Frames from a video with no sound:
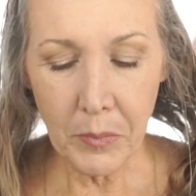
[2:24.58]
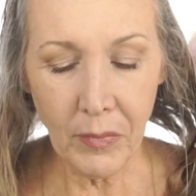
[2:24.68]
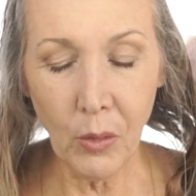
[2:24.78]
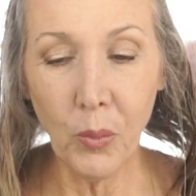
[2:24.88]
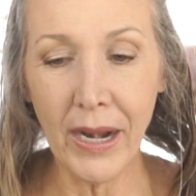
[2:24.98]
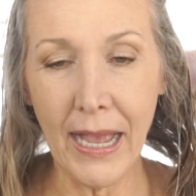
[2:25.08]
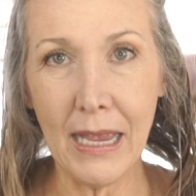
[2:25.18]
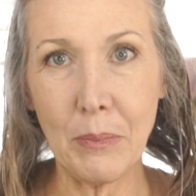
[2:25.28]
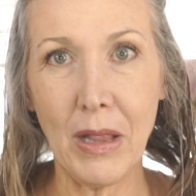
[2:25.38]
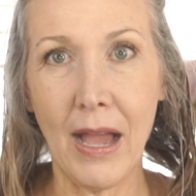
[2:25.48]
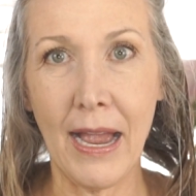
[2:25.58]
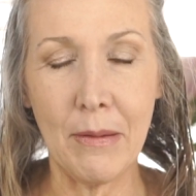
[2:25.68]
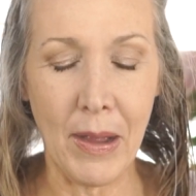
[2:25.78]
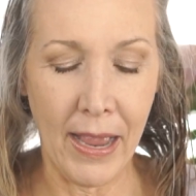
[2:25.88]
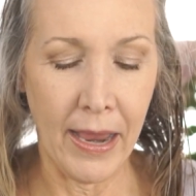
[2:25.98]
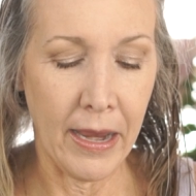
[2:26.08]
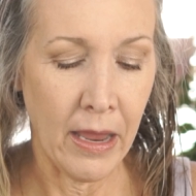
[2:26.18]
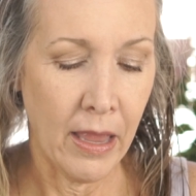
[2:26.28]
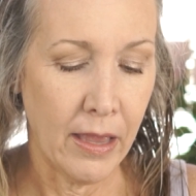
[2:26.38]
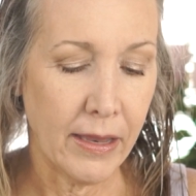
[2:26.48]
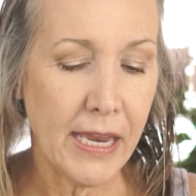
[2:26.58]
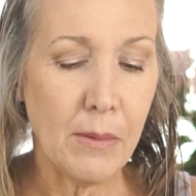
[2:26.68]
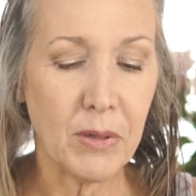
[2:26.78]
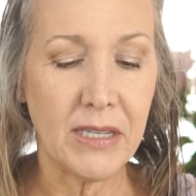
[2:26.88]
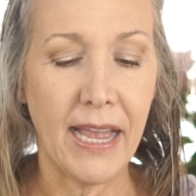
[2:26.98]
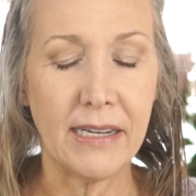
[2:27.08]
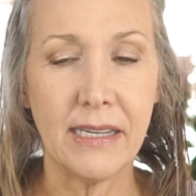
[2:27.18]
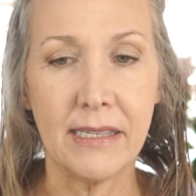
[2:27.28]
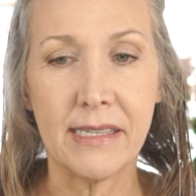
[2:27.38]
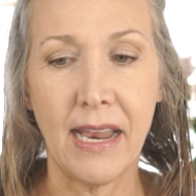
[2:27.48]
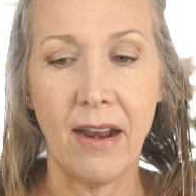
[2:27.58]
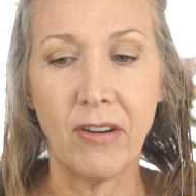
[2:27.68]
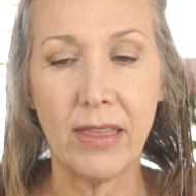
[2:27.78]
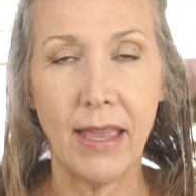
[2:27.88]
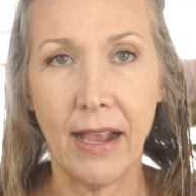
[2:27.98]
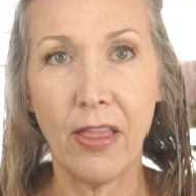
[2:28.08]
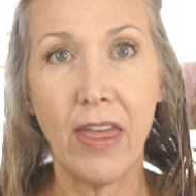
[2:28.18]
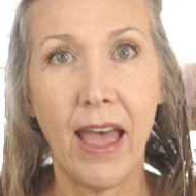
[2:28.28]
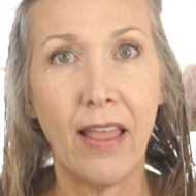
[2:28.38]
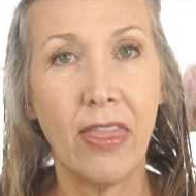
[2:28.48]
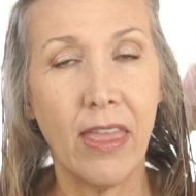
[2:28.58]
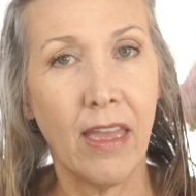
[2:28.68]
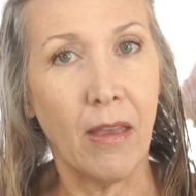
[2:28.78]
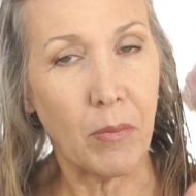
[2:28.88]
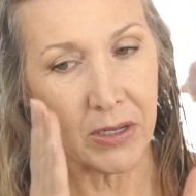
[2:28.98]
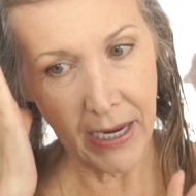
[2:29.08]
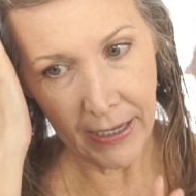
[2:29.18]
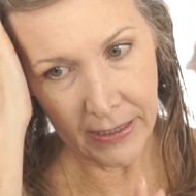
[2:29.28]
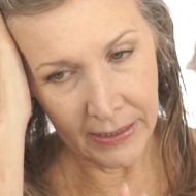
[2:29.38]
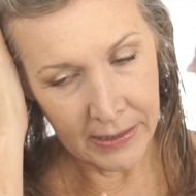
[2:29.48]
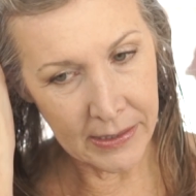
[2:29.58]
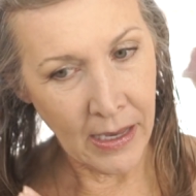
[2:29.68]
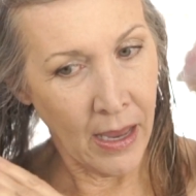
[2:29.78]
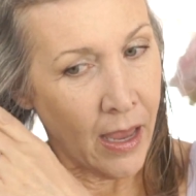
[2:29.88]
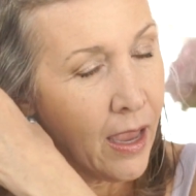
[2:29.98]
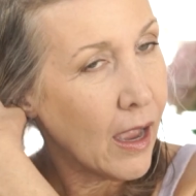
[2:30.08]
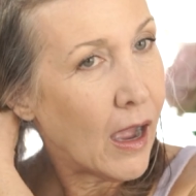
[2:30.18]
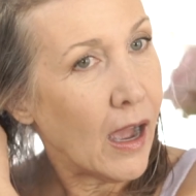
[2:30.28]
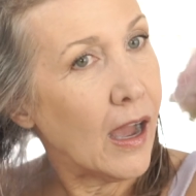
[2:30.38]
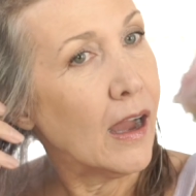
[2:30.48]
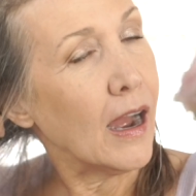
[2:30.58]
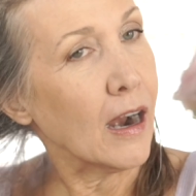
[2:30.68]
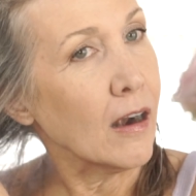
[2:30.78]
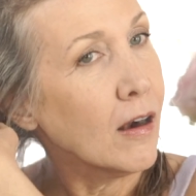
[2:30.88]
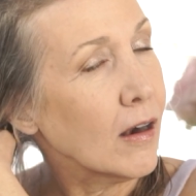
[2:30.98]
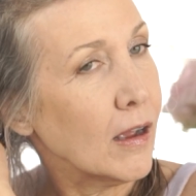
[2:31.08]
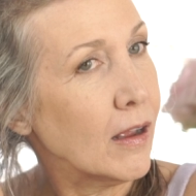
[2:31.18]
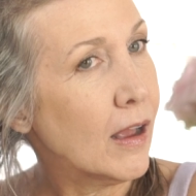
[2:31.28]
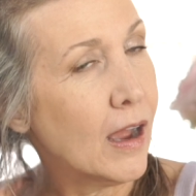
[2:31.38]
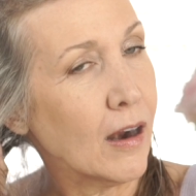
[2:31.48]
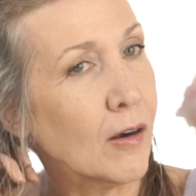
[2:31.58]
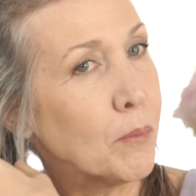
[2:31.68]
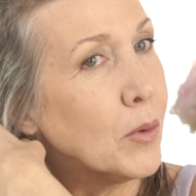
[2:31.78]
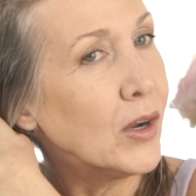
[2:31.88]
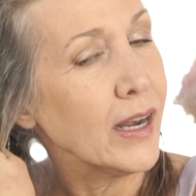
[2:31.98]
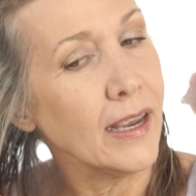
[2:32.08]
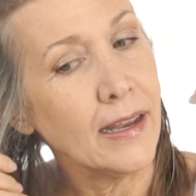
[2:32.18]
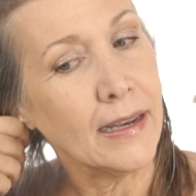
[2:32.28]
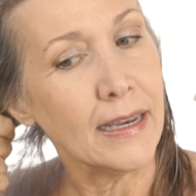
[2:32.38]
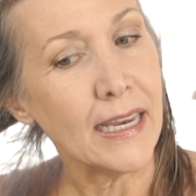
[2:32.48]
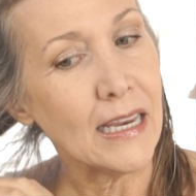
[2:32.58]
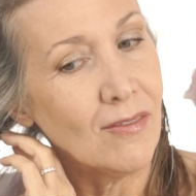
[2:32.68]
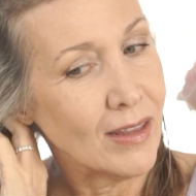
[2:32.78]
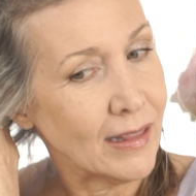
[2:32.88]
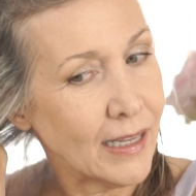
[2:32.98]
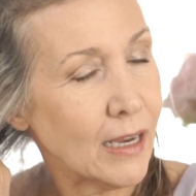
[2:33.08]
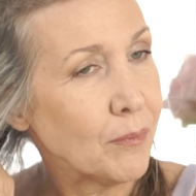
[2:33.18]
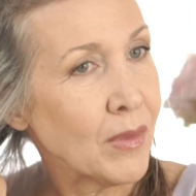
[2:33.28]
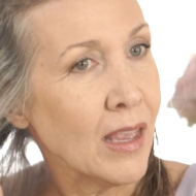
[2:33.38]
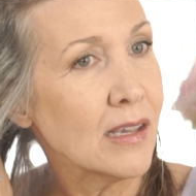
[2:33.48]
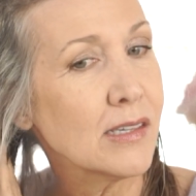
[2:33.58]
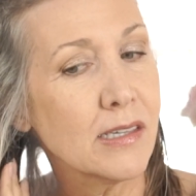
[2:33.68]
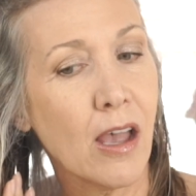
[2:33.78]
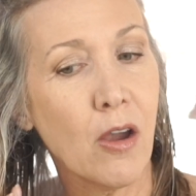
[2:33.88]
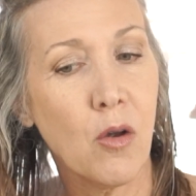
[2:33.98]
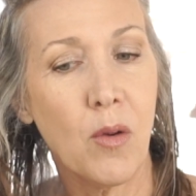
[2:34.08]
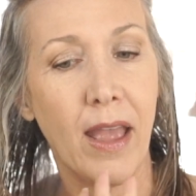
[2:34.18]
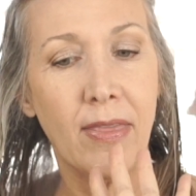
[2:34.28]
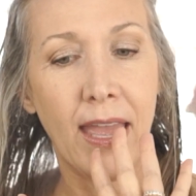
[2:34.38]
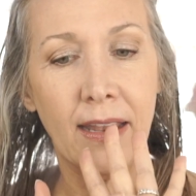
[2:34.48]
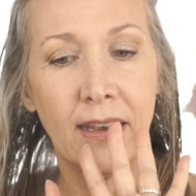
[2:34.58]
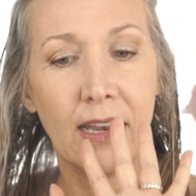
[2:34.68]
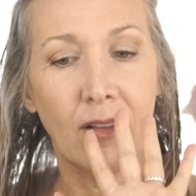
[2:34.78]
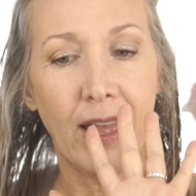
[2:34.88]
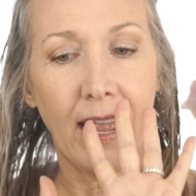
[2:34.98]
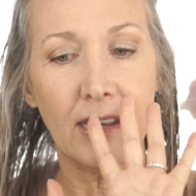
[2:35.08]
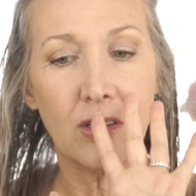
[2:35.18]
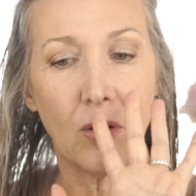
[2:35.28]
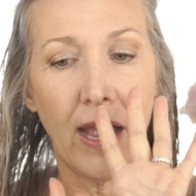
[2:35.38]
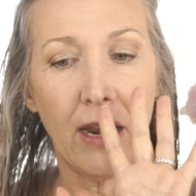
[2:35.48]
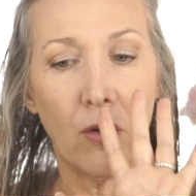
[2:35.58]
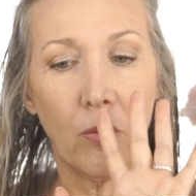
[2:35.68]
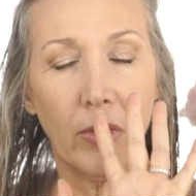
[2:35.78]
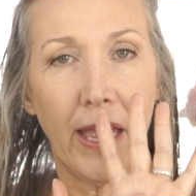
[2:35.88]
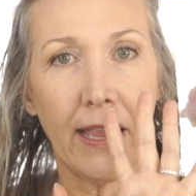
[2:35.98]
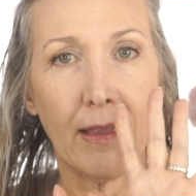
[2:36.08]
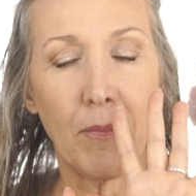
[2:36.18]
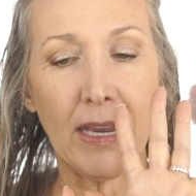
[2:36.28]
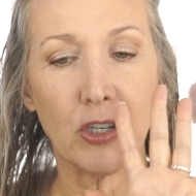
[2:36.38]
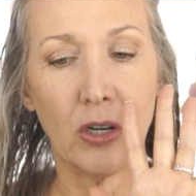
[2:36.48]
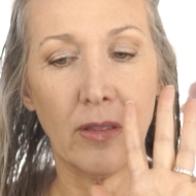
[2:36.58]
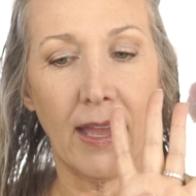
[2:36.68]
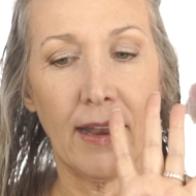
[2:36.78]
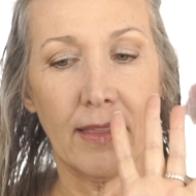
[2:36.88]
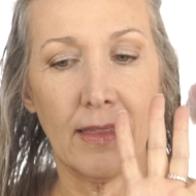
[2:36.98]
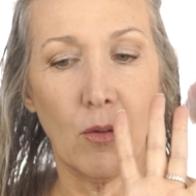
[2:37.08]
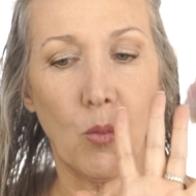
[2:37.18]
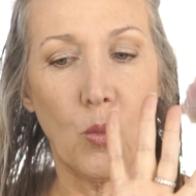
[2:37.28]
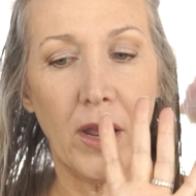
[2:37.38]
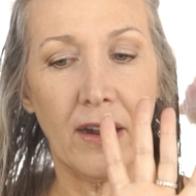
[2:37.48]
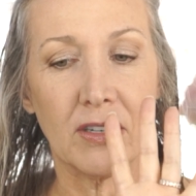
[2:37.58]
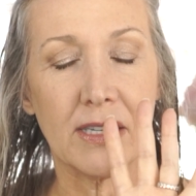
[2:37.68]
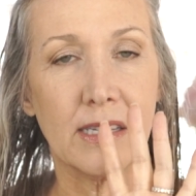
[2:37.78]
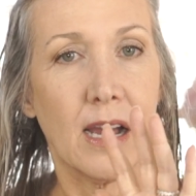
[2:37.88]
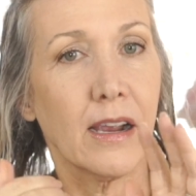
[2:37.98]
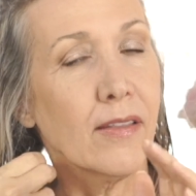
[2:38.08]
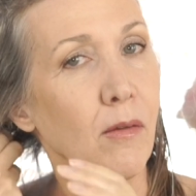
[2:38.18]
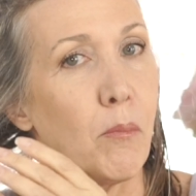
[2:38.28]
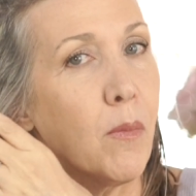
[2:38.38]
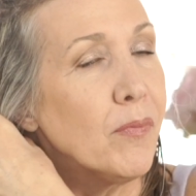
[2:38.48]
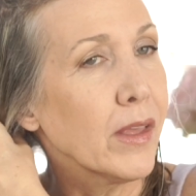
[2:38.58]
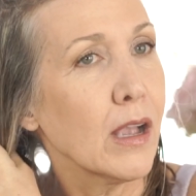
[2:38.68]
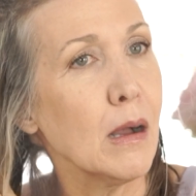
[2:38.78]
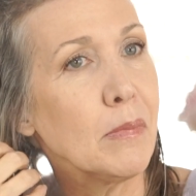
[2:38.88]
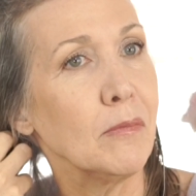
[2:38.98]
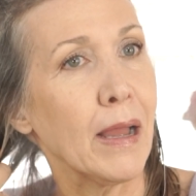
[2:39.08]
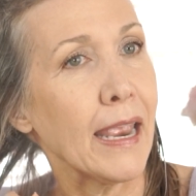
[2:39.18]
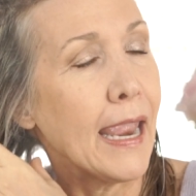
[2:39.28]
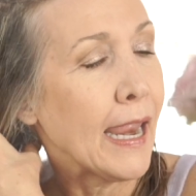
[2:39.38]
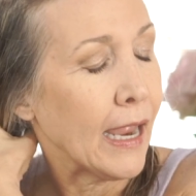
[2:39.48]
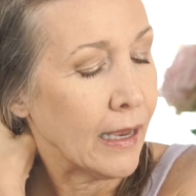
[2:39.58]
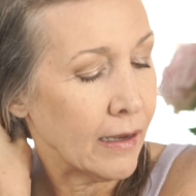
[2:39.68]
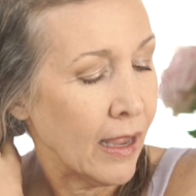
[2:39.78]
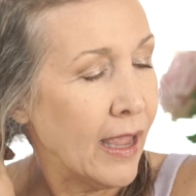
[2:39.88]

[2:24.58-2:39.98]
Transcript: when I apply my heat protectants and everything that the protectants are put in evenly. So, and then, like I try to make sure that whatever's stuck in the cup of my hand